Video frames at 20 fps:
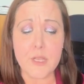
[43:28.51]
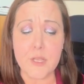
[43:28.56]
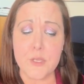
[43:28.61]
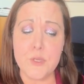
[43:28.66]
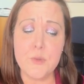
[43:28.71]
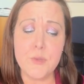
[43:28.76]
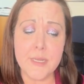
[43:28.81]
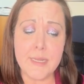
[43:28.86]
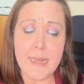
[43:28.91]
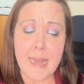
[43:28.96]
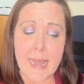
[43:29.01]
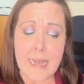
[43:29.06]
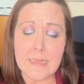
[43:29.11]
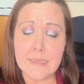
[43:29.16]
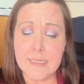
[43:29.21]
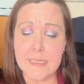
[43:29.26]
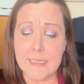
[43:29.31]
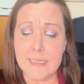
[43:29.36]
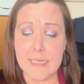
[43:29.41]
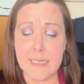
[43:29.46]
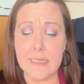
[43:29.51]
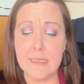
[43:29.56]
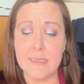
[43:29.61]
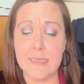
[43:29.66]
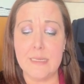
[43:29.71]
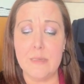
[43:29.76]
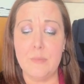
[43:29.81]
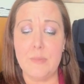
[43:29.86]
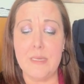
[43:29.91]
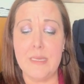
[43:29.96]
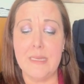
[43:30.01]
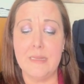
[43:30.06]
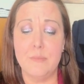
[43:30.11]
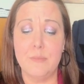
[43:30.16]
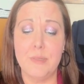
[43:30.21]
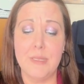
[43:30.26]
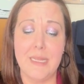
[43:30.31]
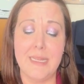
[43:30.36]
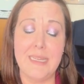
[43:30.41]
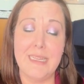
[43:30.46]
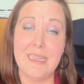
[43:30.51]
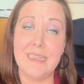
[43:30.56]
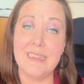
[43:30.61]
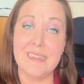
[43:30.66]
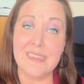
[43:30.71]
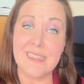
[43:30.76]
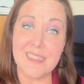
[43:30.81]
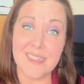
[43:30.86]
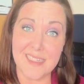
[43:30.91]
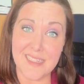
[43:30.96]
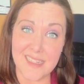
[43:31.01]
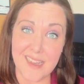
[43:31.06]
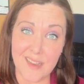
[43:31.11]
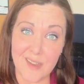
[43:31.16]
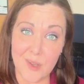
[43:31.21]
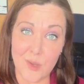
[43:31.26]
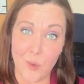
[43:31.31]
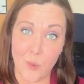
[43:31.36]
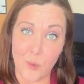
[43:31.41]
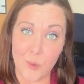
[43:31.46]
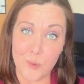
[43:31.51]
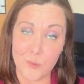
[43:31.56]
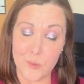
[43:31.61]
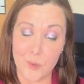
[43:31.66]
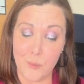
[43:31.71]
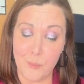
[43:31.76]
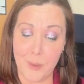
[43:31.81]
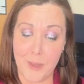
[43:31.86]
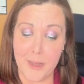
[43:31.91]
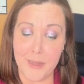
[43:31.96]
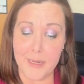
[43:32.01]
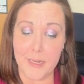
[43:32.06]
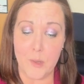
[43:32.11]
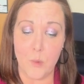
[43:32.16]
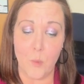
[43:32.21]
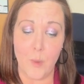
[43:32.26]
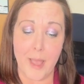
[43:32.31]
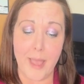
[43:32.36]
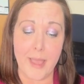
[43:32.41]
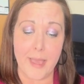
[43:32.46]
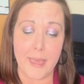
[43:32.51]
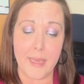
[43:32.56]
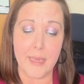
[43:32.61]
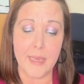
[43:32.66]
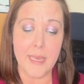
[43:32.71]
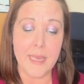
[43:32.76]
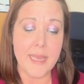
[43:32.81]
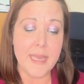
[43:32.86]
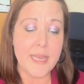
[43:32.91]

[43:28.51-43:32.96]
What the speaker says: you can accidentally begin playing in a stuck or robotic way.